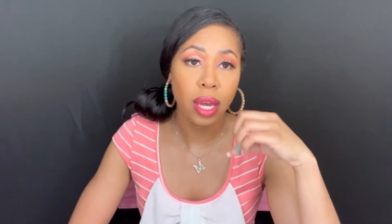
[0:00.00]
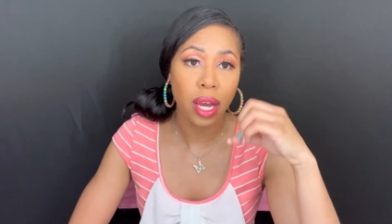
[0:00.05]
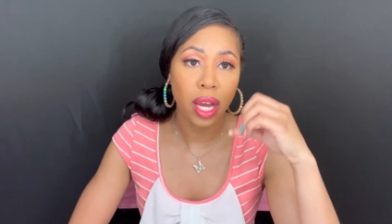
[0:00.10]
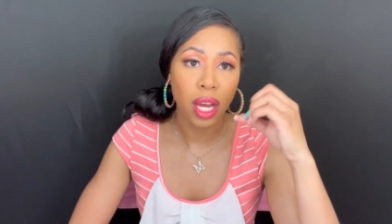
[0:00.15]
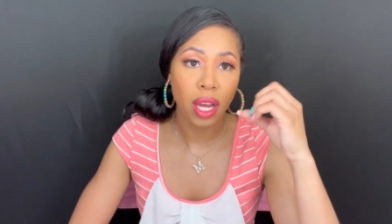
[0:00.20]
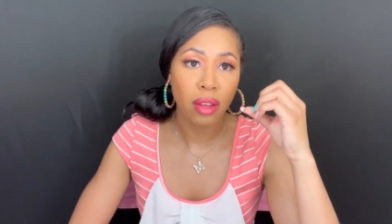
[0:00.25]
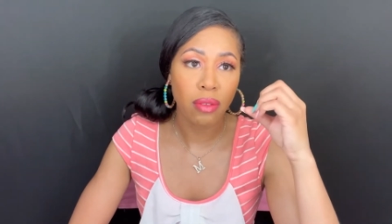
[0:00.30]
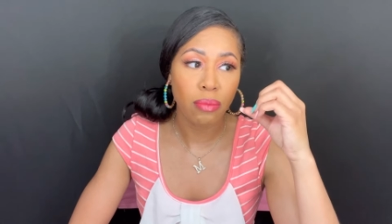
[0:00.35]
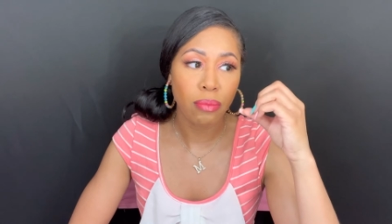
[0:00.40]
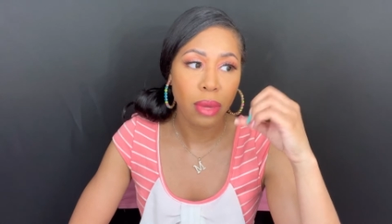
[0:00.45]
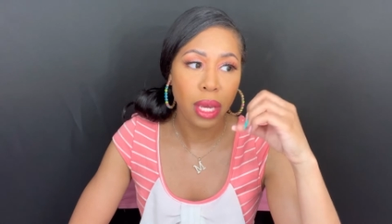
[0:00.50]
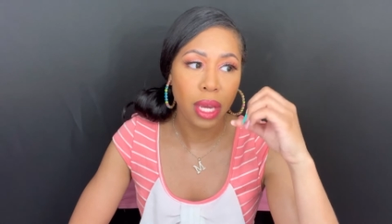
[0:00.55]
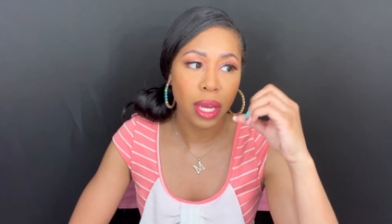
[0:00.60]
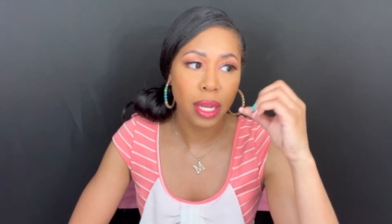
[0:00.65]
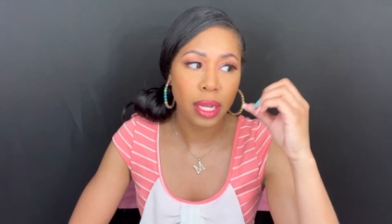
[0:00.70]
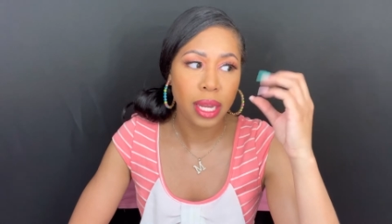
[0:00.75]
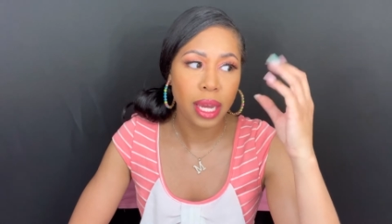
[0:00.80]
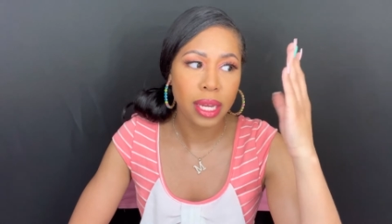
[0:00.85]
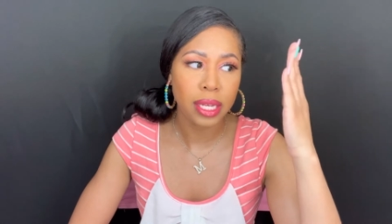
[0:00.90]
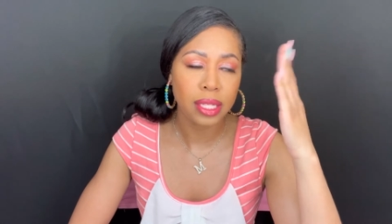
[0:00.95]
I've
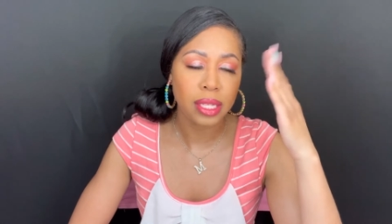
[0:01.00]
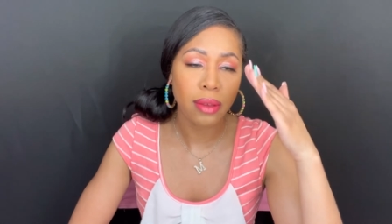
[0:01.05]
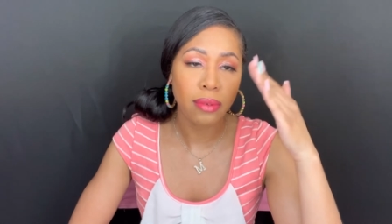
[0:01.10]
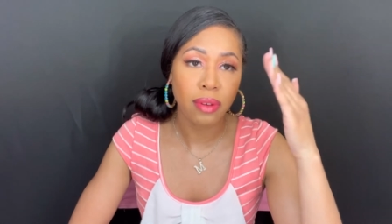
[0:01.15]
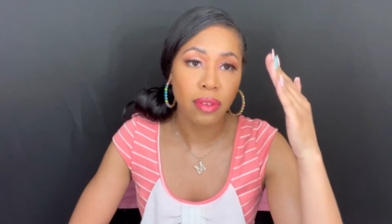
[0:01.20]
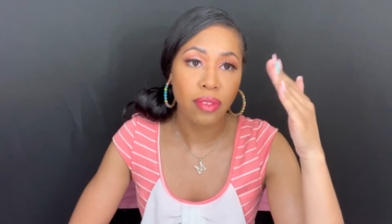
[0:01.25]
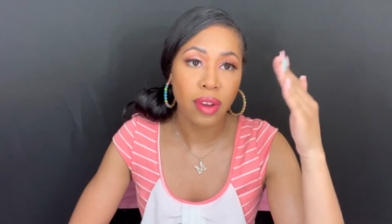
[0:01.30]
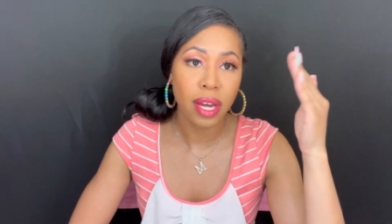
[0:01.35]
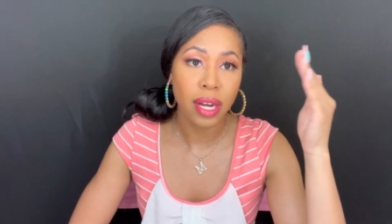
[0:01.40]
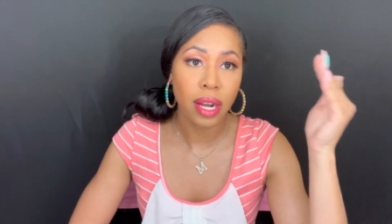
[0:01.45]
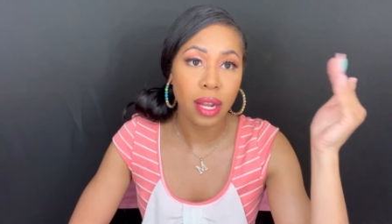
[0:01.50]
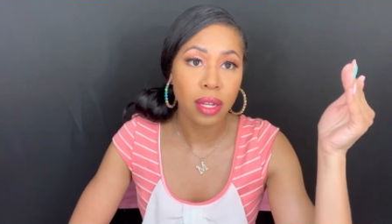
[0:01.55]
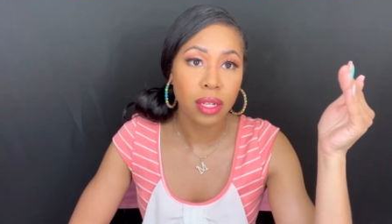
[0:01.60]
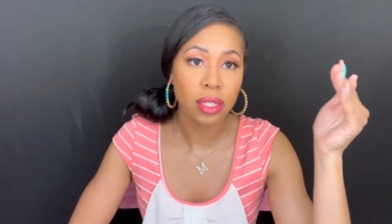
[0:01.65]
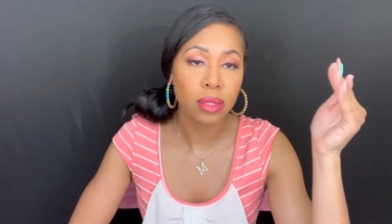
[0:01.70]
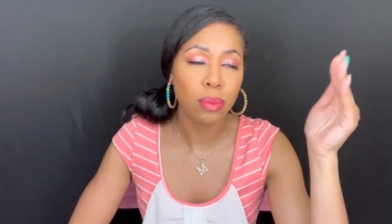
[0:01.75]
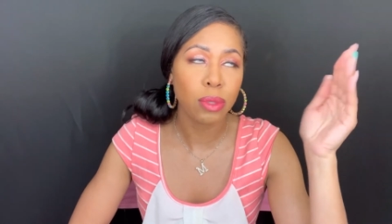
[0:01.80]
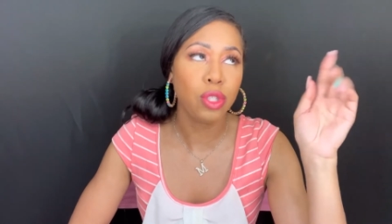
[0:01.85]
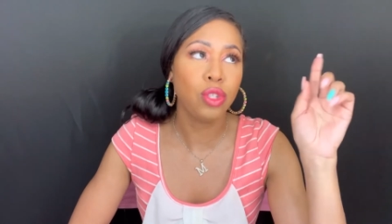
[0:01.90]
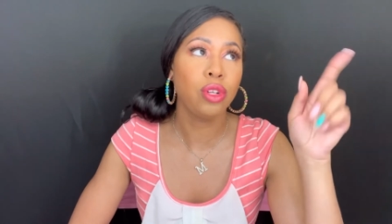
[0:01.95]
made like
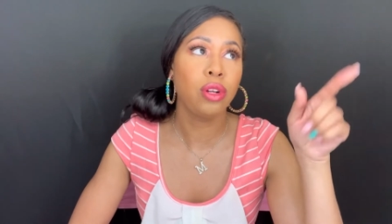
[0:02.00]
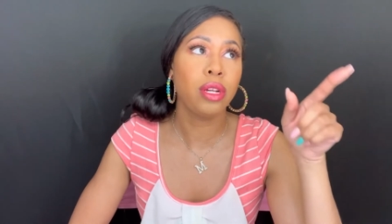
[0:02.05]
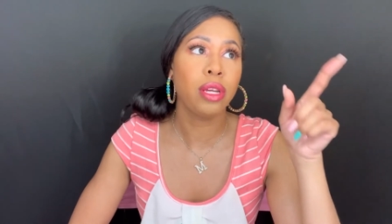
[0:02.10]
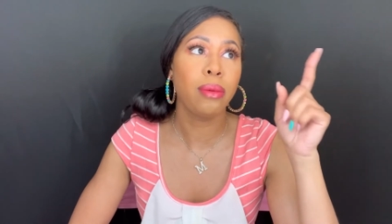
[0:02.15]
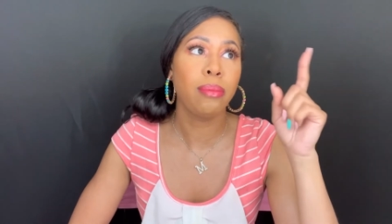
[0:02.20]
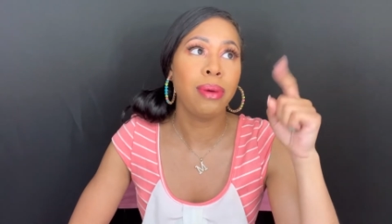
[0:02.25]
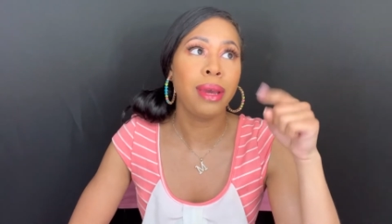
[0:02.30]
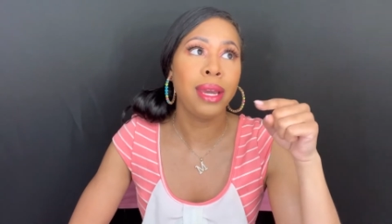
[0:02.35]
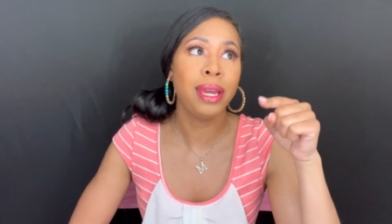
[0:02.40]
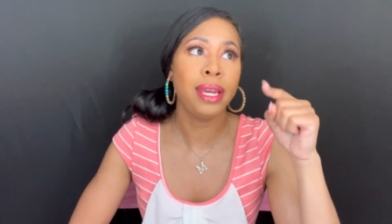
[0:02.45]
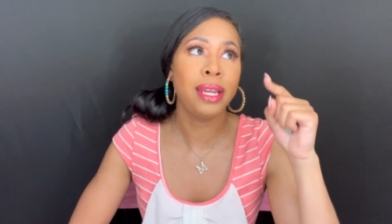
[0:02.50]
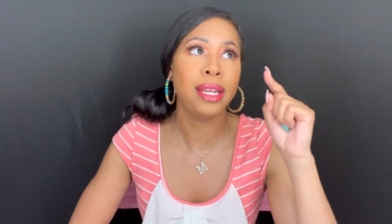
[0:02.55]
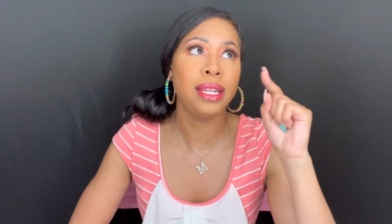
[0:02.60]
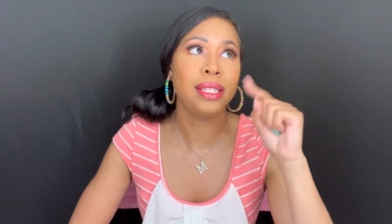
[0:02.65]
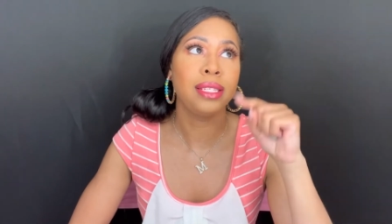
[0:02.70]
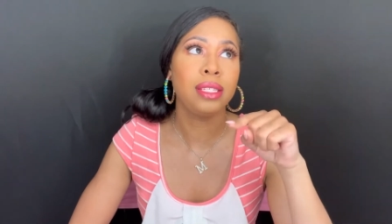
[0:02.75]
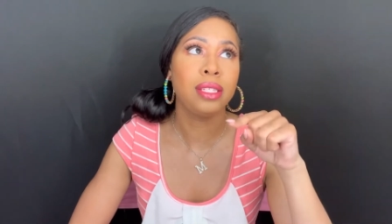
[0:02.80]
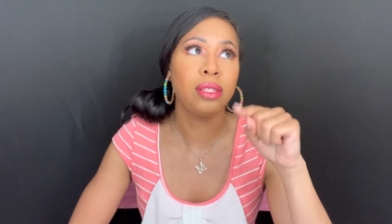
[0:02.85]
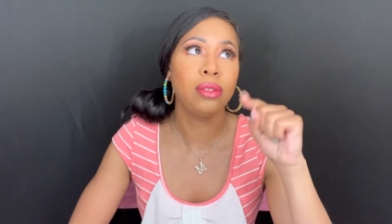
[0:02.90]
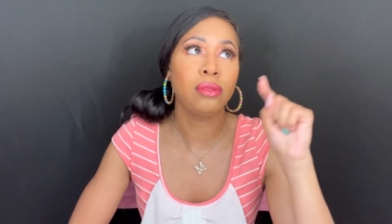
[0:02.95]
$75, but you don't get paid
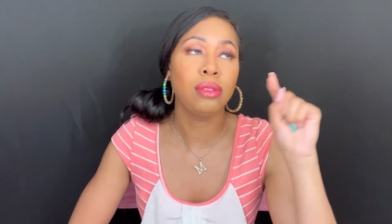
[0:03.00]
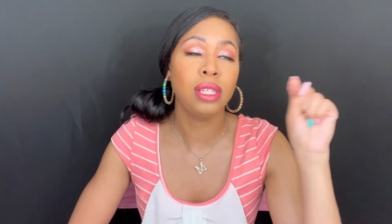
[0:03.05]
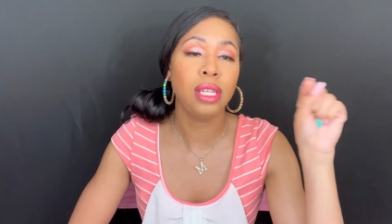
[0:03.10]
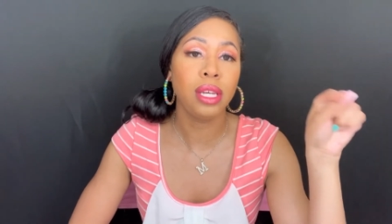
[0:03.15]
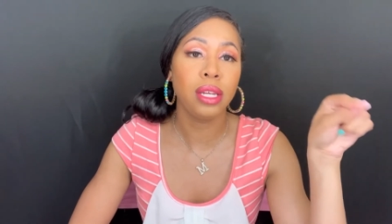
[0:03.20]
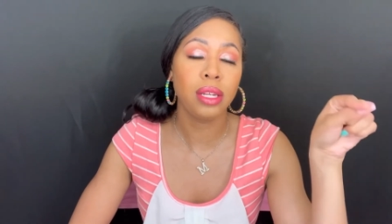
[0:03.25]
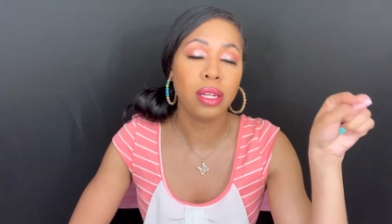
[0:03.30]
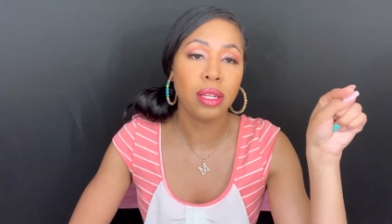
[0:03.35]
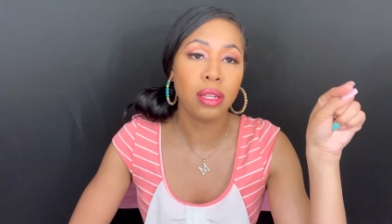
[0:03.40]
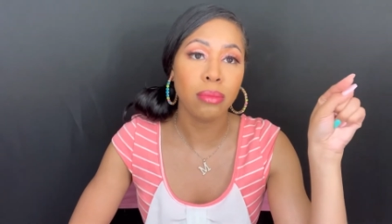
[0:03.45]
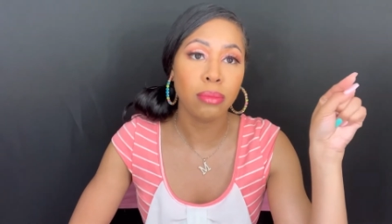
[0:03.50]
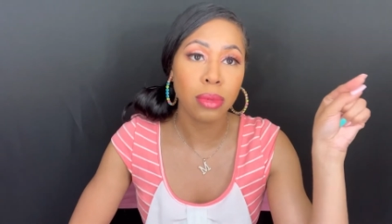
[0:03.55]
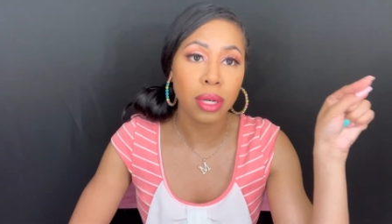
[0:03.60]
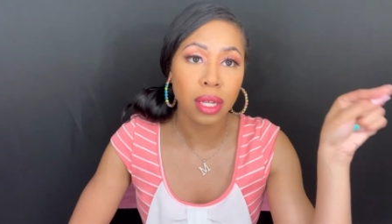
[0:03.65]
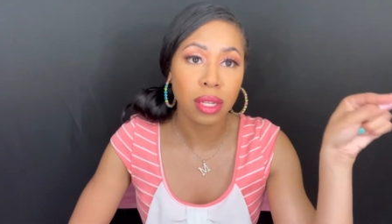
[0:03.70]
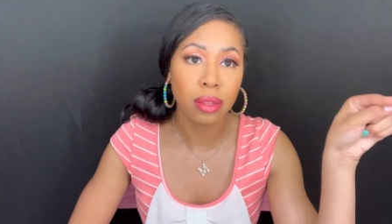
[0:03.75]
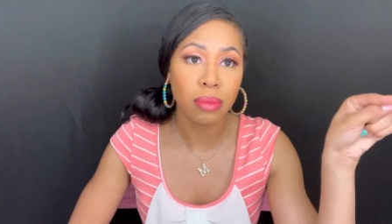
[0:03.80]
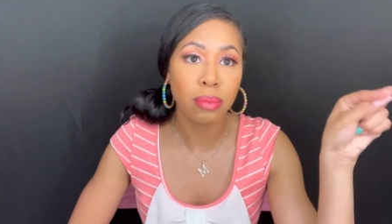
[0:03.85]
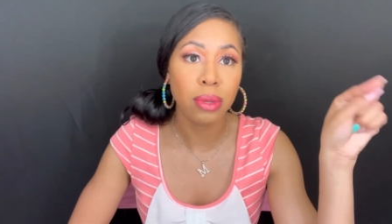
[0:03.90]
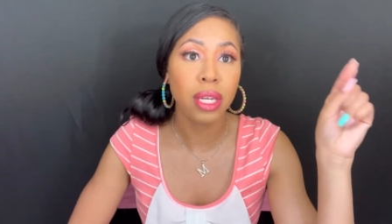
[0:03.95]
until the end of the
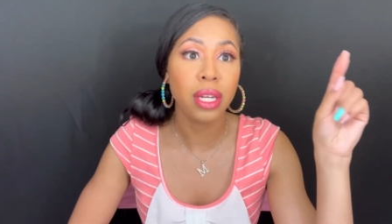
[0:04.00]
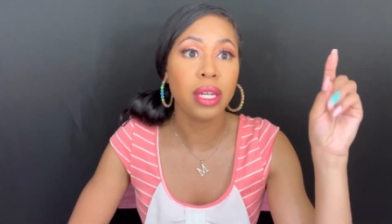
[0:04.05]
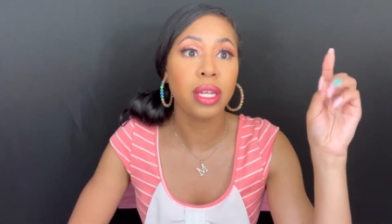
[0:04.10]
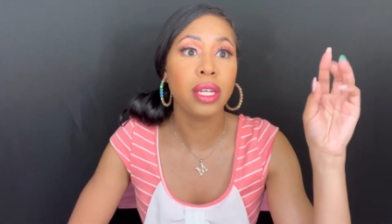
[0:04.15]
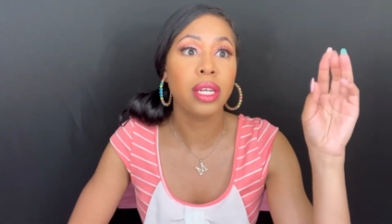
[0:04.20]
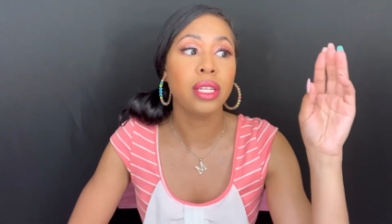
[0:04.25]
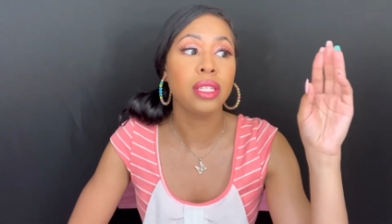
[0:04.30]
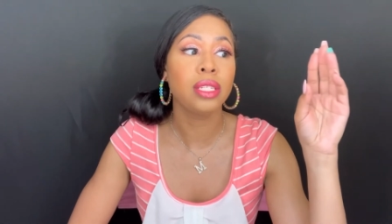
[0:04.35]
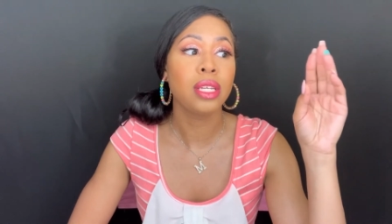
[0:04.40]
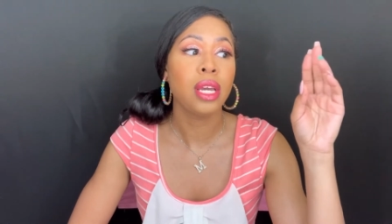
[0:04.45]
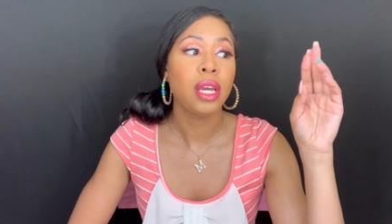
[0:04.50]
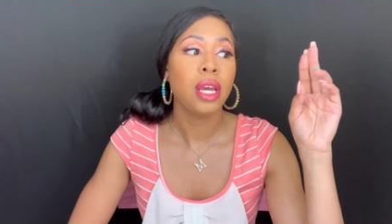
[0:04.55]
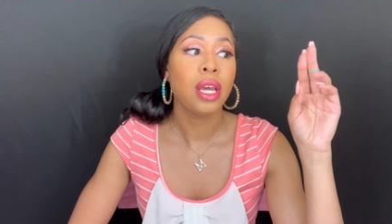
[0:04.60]
month because